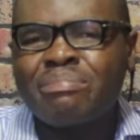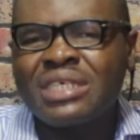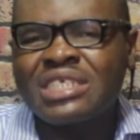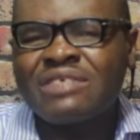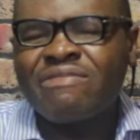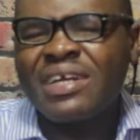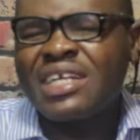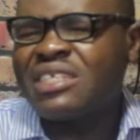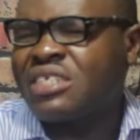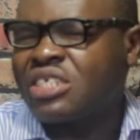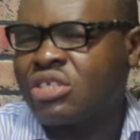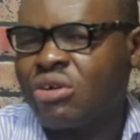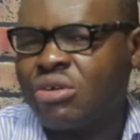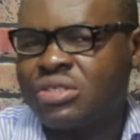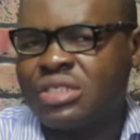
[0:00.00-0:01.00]
It's very
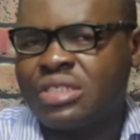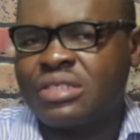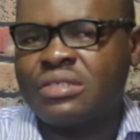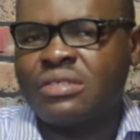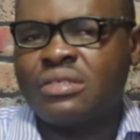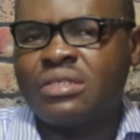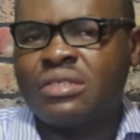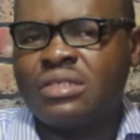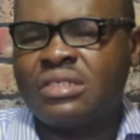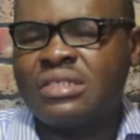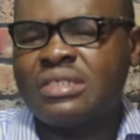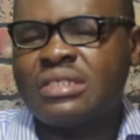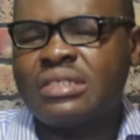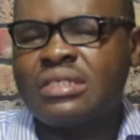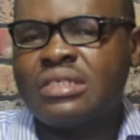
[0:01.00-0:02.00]
disgusting,
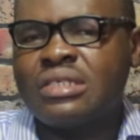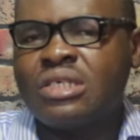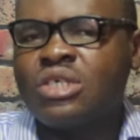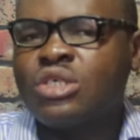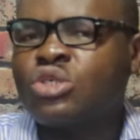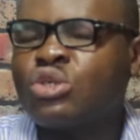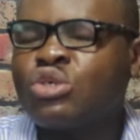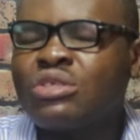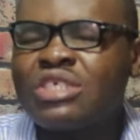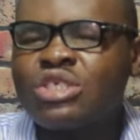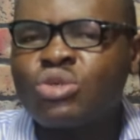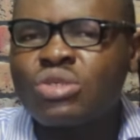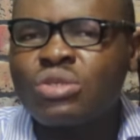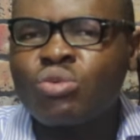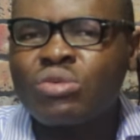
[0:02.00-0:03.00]
isn't it? So you need
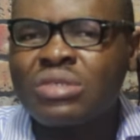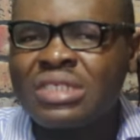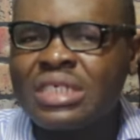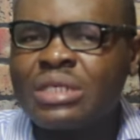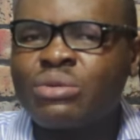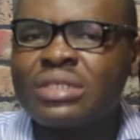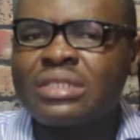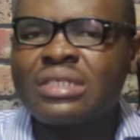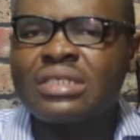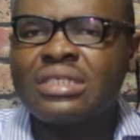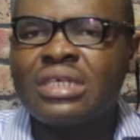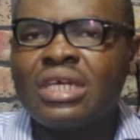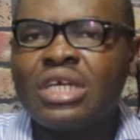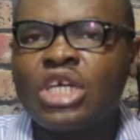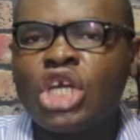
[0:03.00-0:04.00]
to deal with
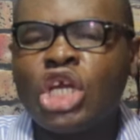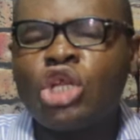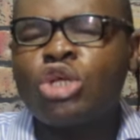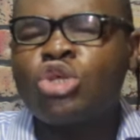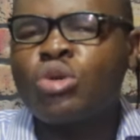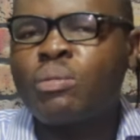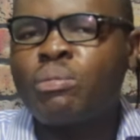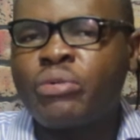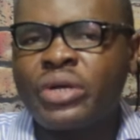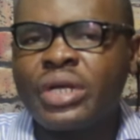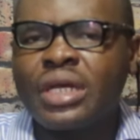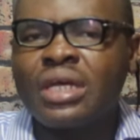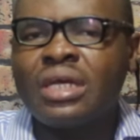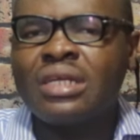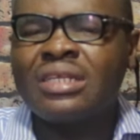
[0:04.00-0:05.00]
it. You need to
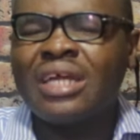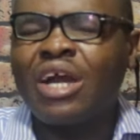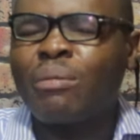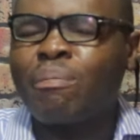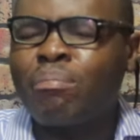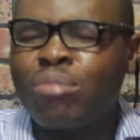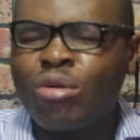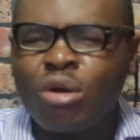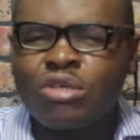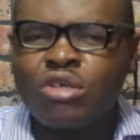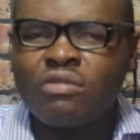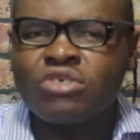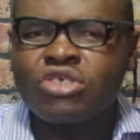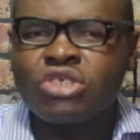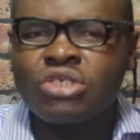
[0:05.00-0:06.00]
pray that blood
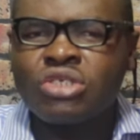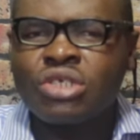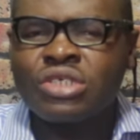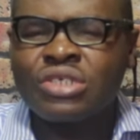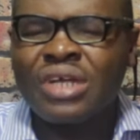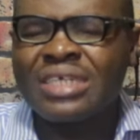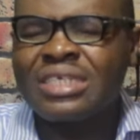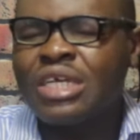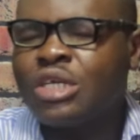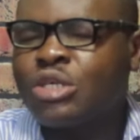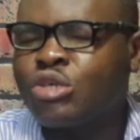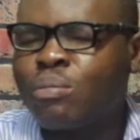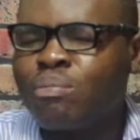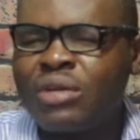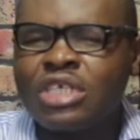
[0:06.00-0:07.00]
of Jesus Christ,
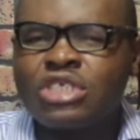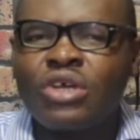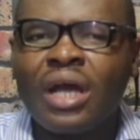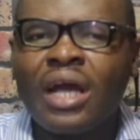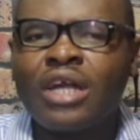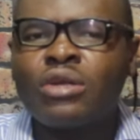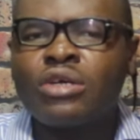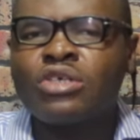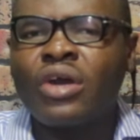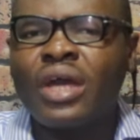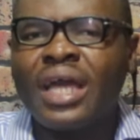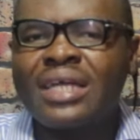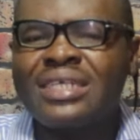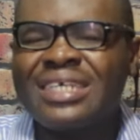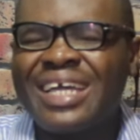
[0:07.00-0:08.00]
you place your hand on your
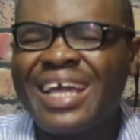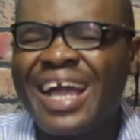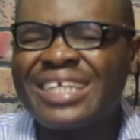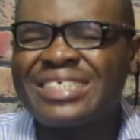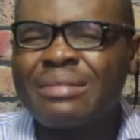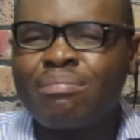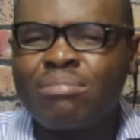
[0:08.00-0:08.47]
head and say,